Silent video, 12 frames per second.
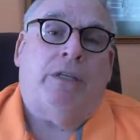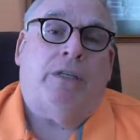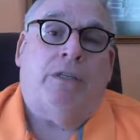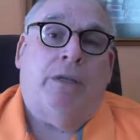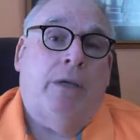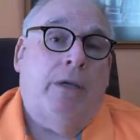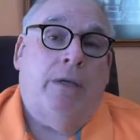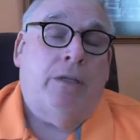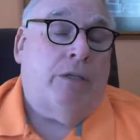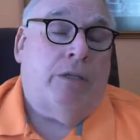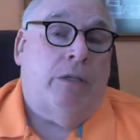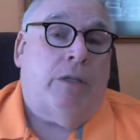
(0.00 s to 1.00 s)
he's
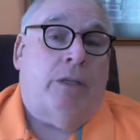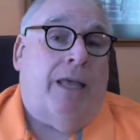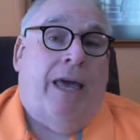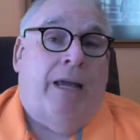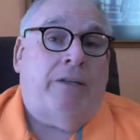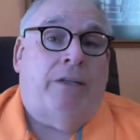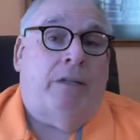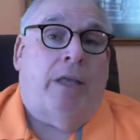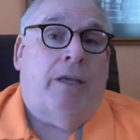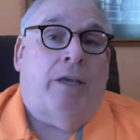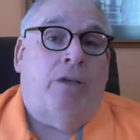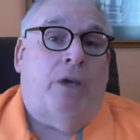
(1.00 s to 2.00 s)
still acting
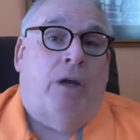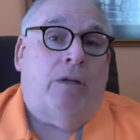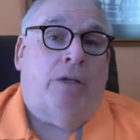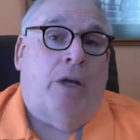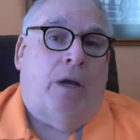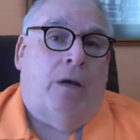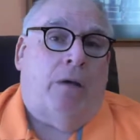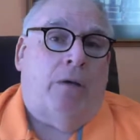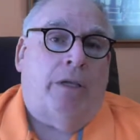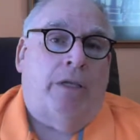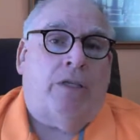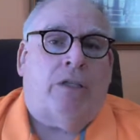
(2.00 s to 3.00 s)
like a young
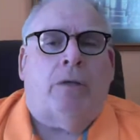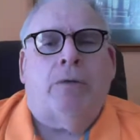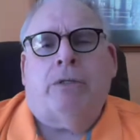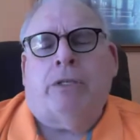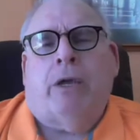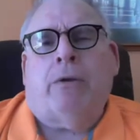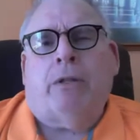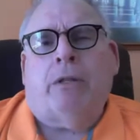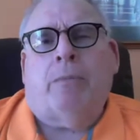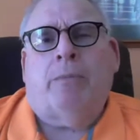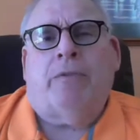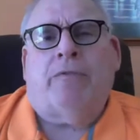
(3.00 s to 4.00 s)
dog. He slows down a
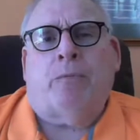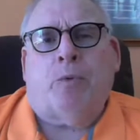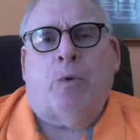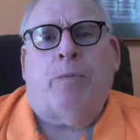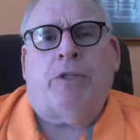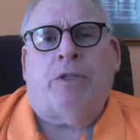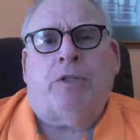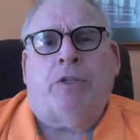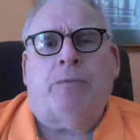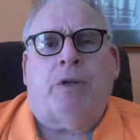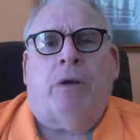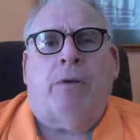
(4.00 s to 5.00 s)
little bit from
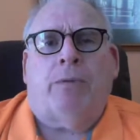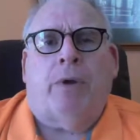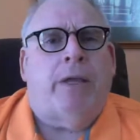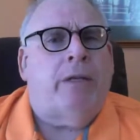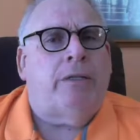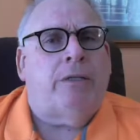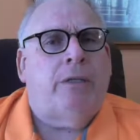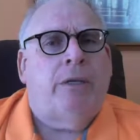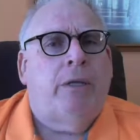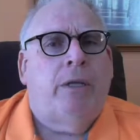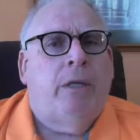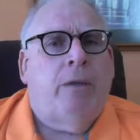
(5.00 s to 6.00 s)
rheumatism and arthritis,
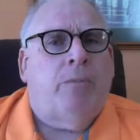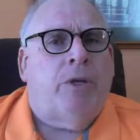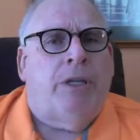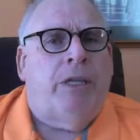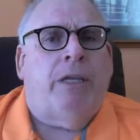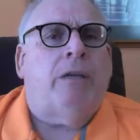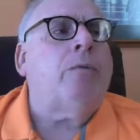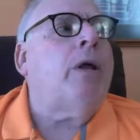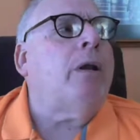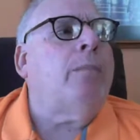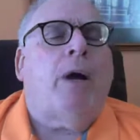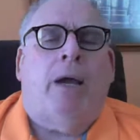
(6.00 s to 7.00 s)
but he can
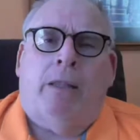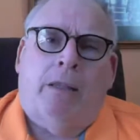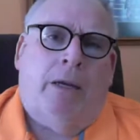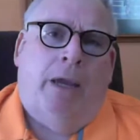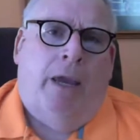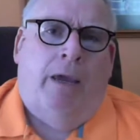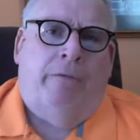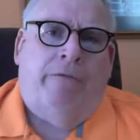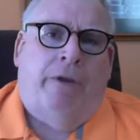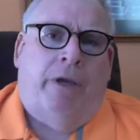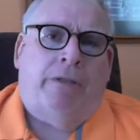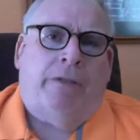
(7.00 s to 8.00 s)
run 1.5
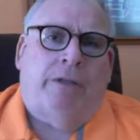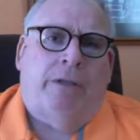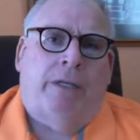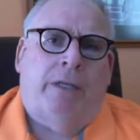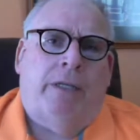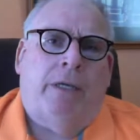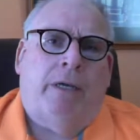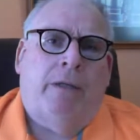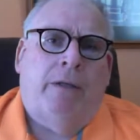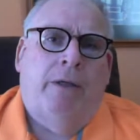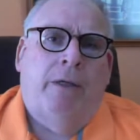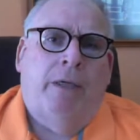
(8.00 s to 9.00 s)
miles yet. And
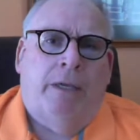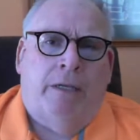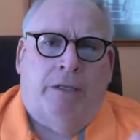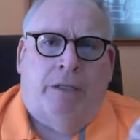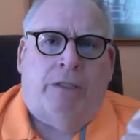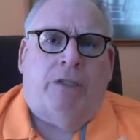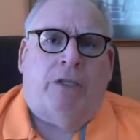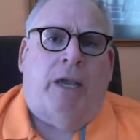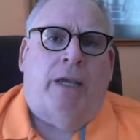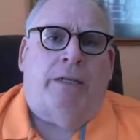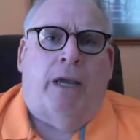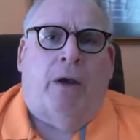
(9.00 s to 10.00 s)
he's
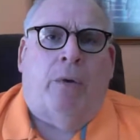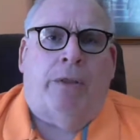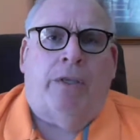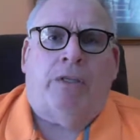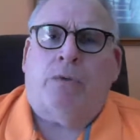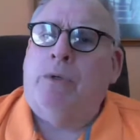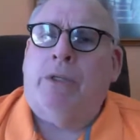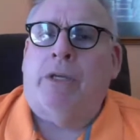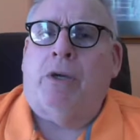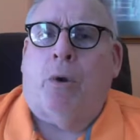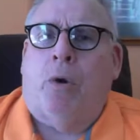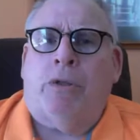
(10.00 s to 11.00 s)
inside now on these
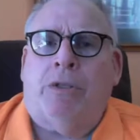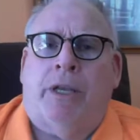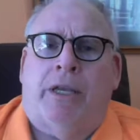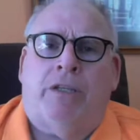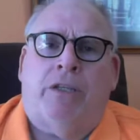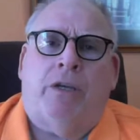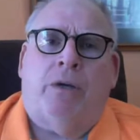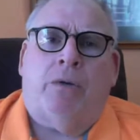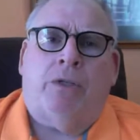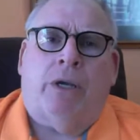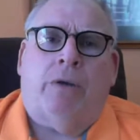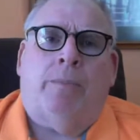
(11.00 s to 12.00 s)
really cold days. He
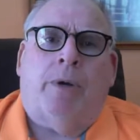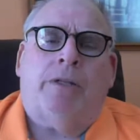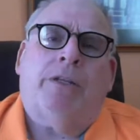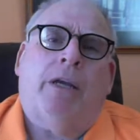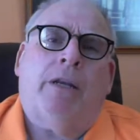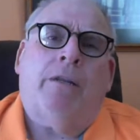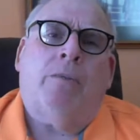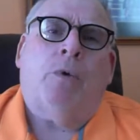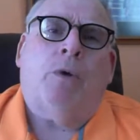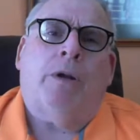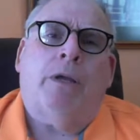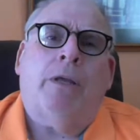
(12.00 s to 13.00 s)
goes out about 10 in the
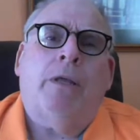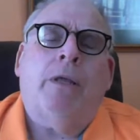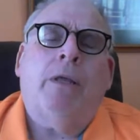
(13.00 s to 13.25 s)
morning,